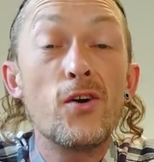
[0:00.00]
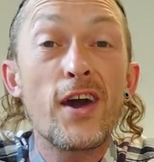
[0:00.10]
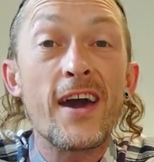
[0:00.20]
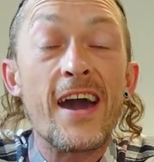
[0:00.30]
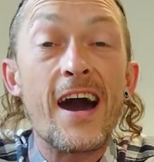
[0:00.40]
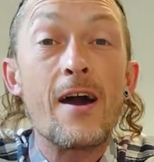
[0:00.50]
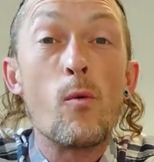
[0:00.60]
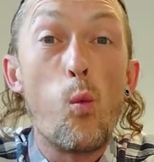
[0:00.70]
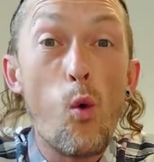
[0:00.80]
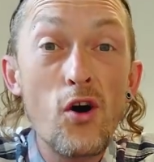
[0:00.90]
Okay,
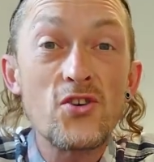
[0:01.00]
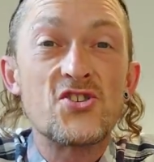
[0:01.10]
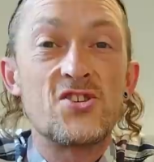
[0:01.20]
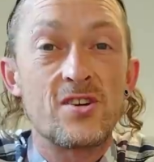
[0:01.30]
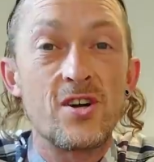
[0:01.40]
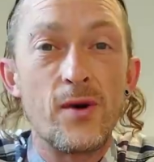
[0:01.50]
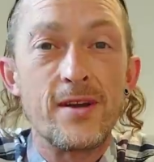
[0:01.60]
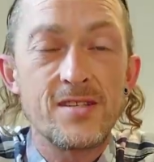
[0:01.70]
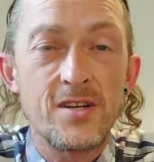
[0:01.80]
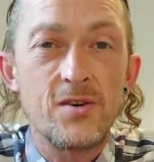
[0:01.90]
I was
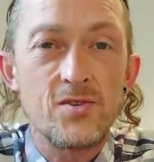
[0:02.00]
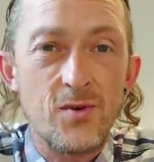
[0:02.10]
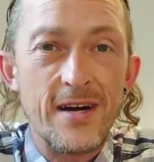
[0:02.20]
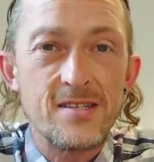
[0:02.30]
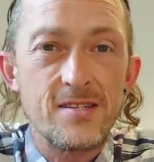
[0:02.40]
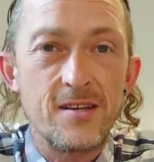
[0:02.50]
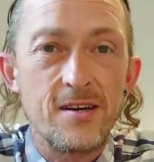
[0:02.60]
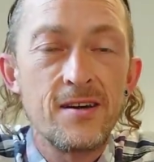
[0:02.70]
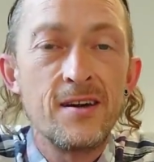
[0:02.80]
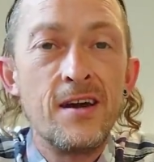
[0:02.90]
going to go to
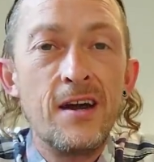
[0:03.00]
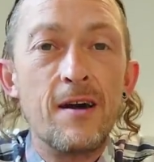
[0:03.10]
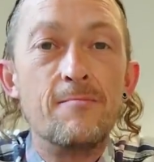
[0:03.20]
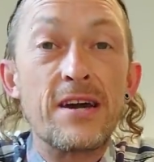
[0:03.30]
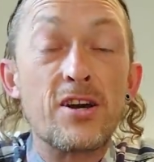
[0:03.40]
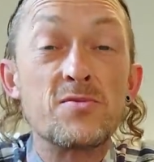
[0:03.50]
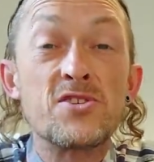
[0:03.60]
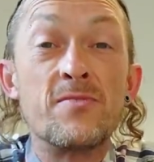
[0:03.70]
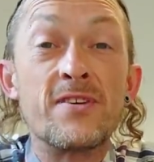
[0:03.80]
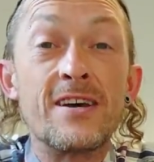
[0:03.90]
Asda and pick up
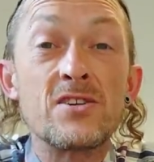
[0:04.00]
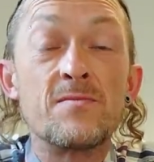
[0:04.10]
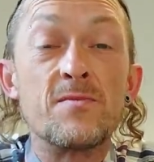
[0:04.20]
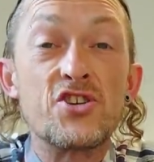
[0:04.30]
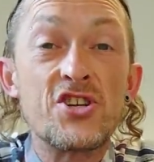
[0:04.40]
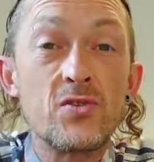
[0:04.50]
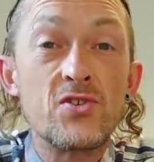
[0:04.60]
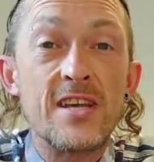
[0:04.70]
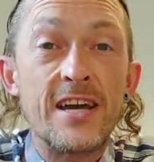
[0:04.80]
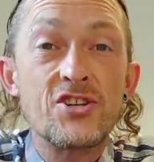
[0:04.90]
something else from the
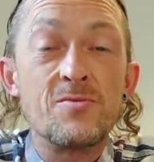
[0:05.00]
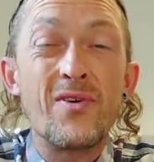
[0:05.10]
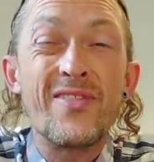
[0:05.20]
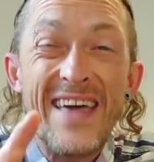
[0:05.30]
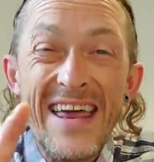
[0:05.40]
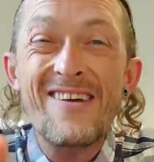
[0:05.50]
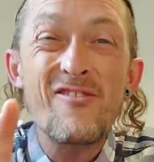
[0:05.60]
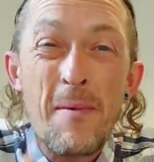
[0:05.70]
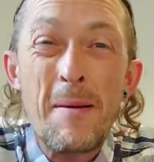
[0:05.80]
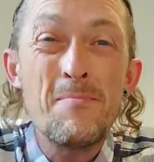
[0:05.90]
chilled section, but then
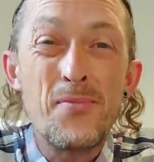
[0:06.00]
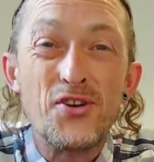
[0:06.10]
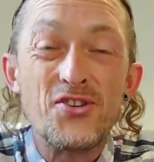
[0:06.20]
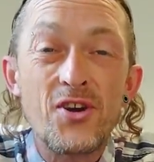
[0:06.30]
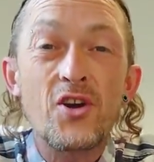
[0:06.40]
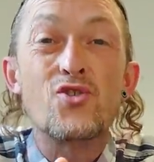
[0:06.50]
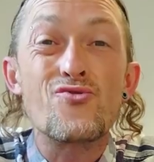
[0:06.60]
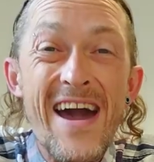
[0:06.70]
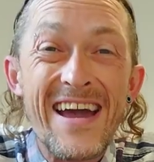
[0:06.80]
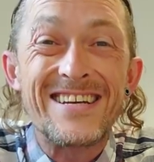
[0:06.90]
I remembered
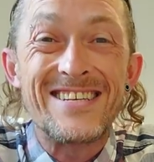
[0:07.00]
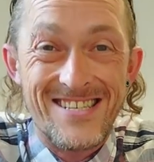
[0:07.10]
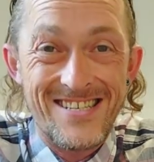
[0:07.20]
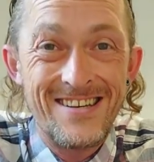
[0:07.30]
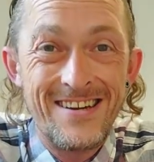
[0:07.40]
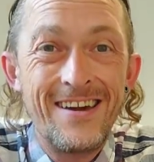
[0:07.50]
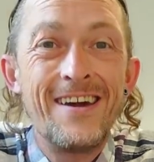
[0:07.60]
Gregg's.